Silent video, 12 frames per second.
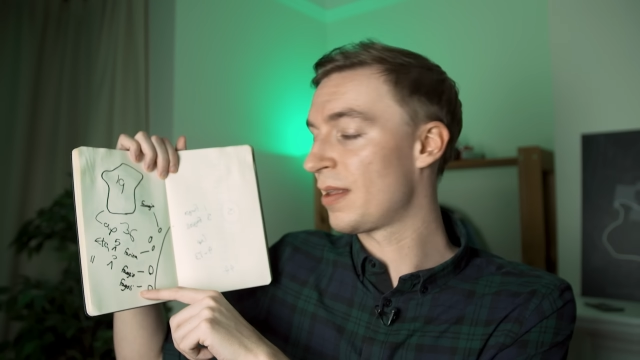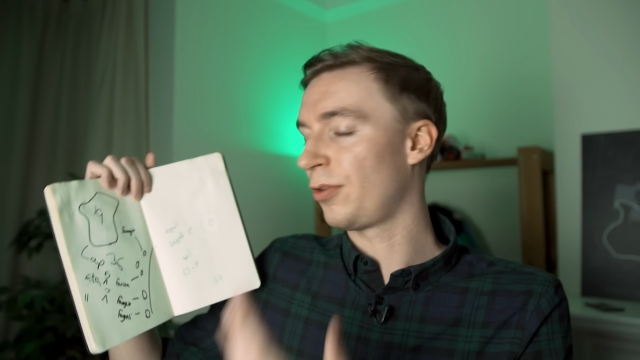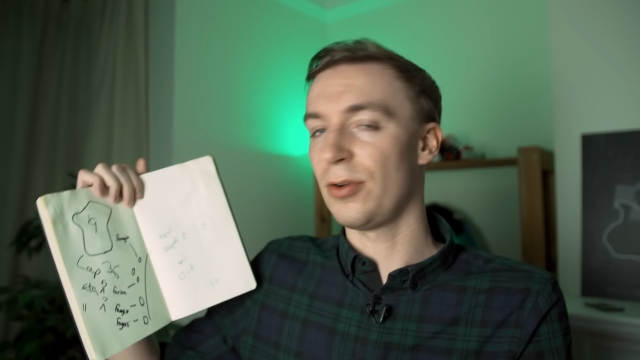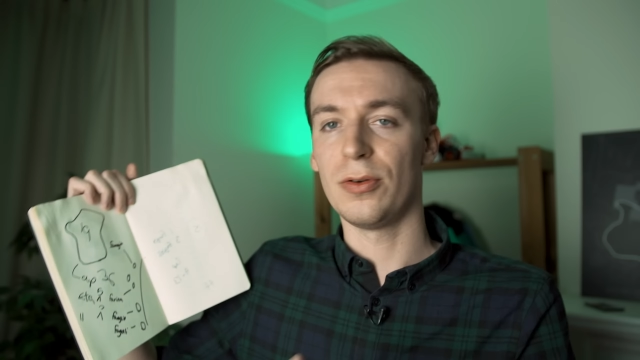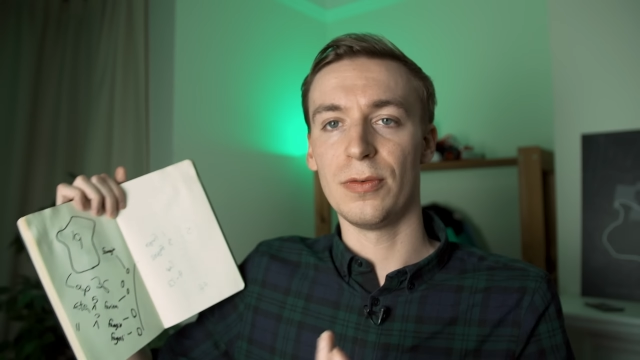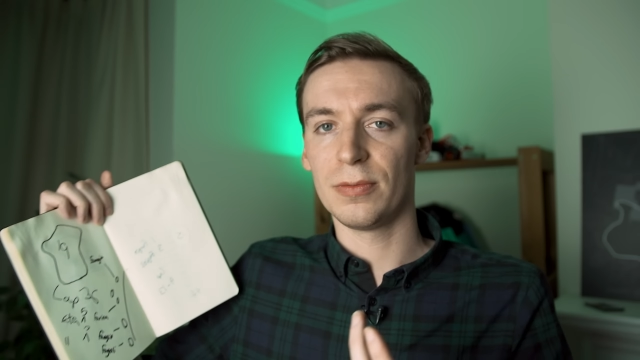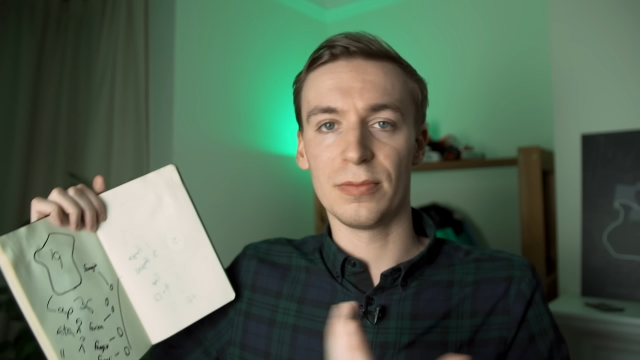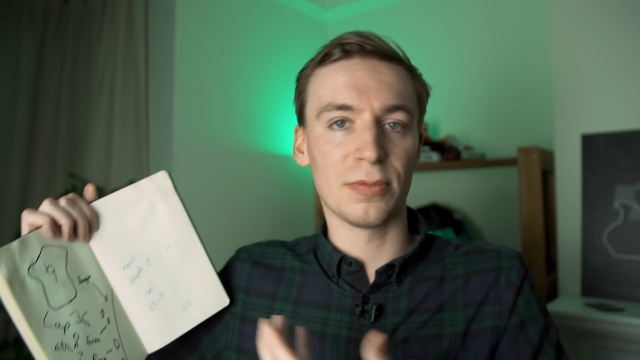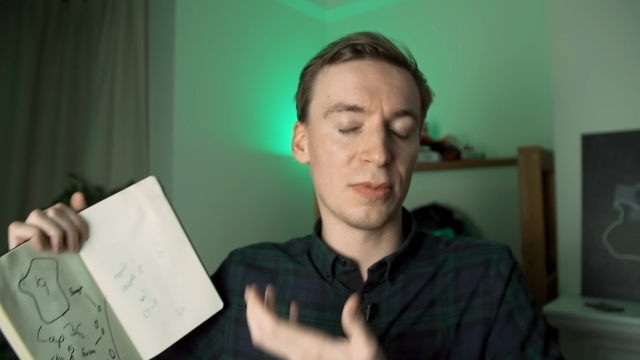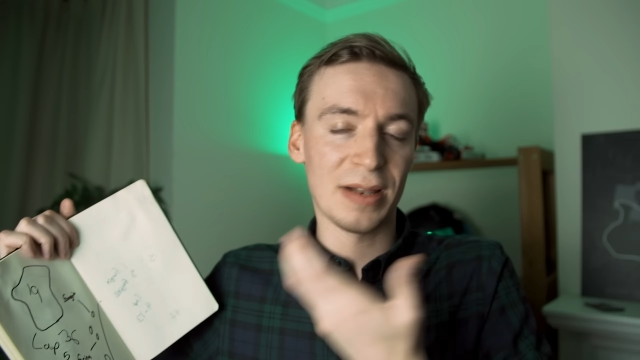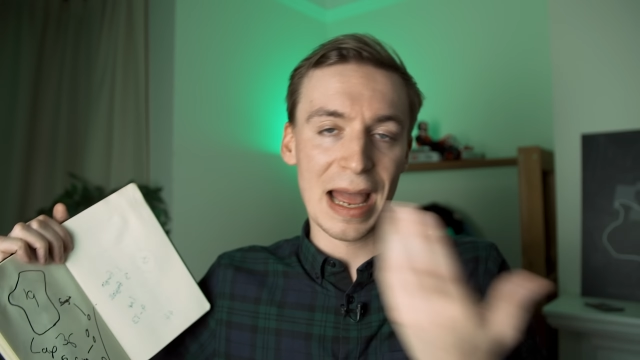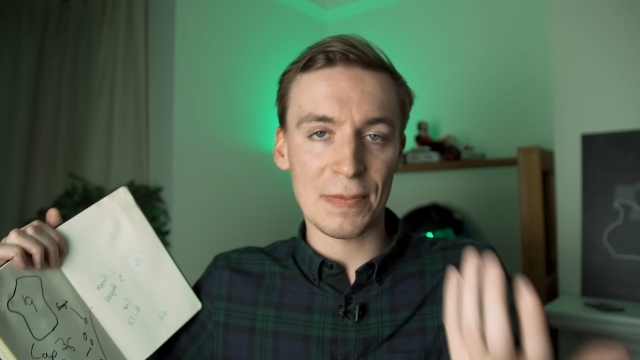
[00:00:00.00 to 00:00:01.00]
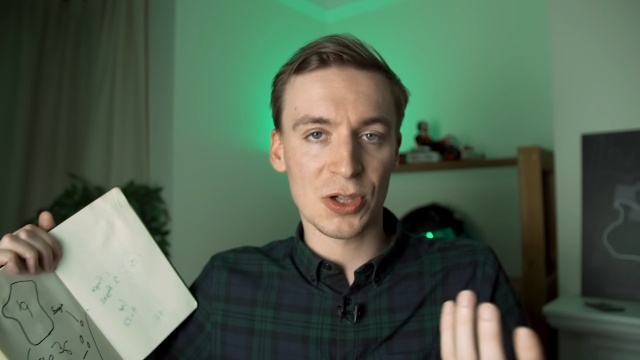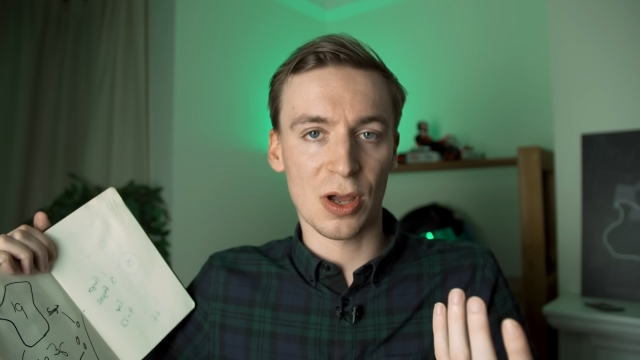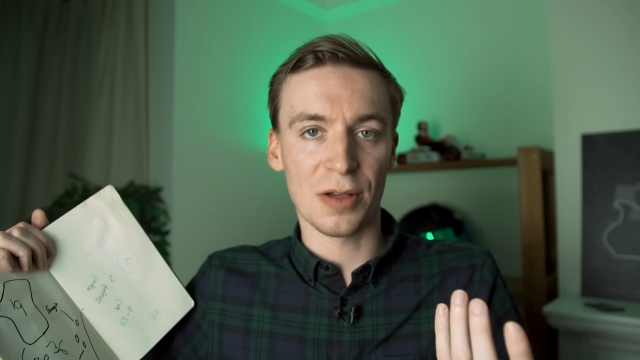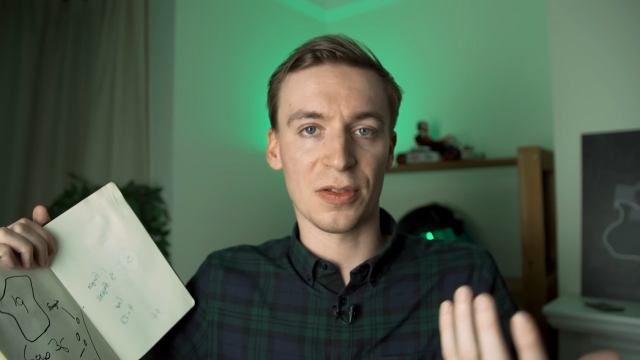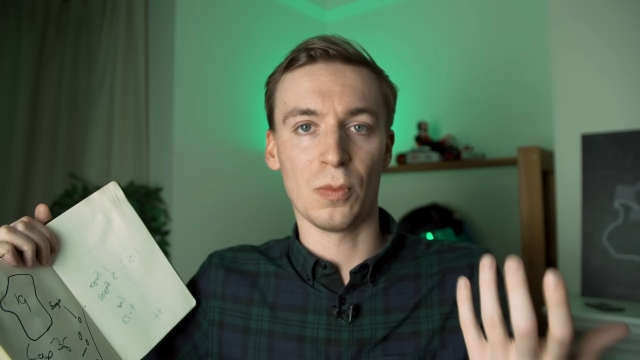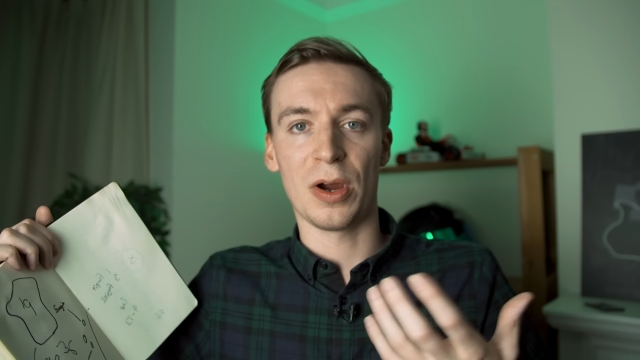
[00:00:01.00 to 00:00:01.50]
Through lap
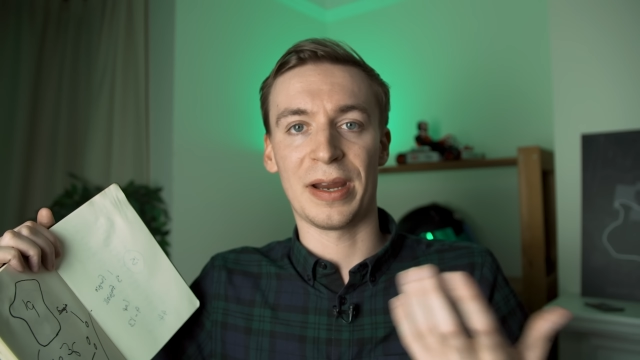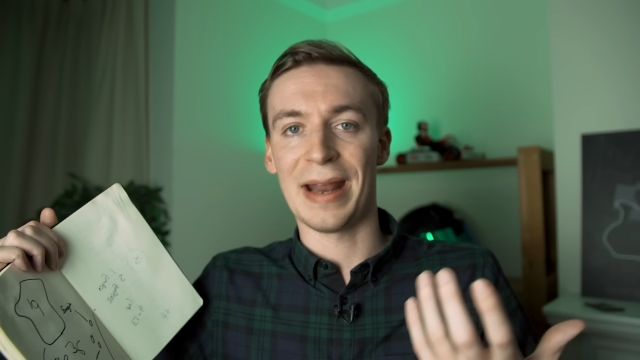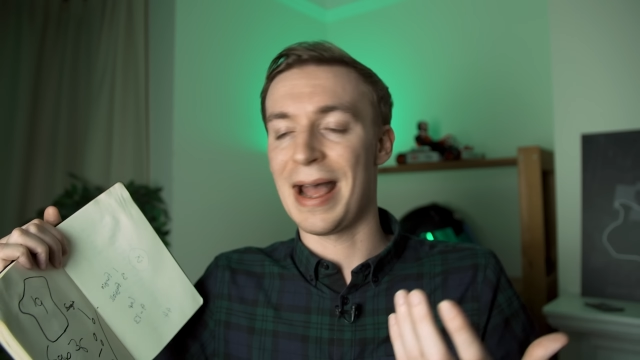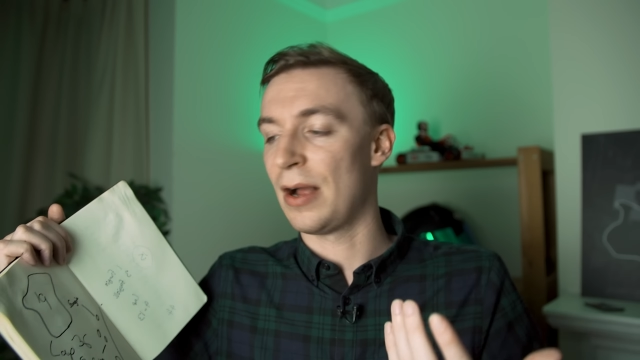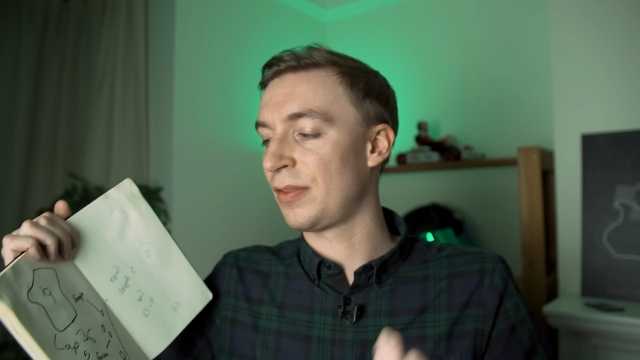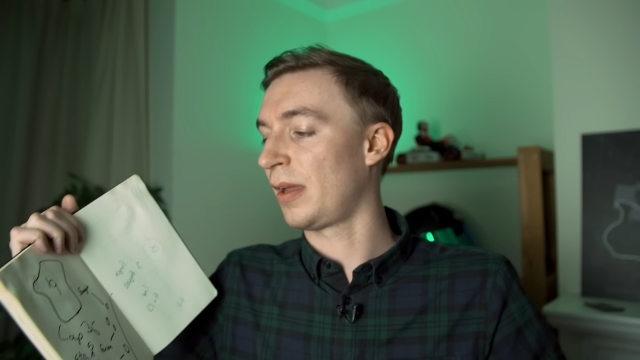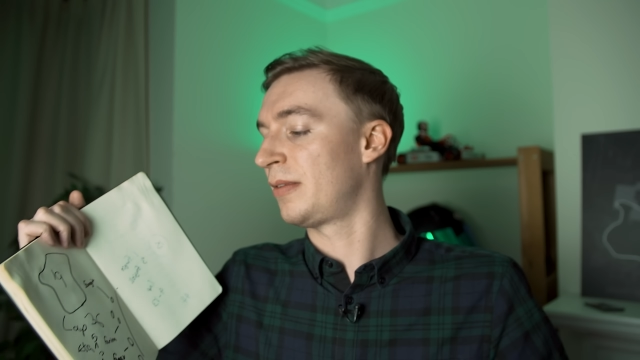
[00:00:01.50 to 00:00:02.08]
charts and working it out,